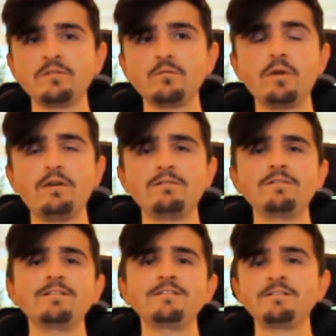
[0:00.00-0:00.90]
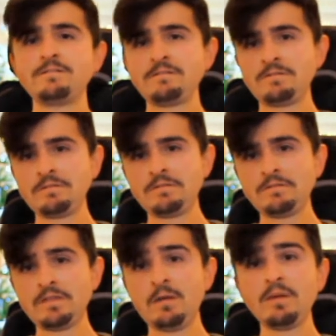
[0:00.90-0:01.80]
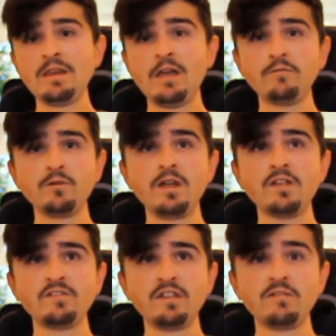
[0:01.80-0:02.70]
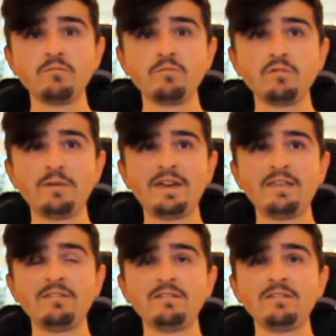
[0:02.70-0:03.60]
Well, I mean, I thought last year was bad.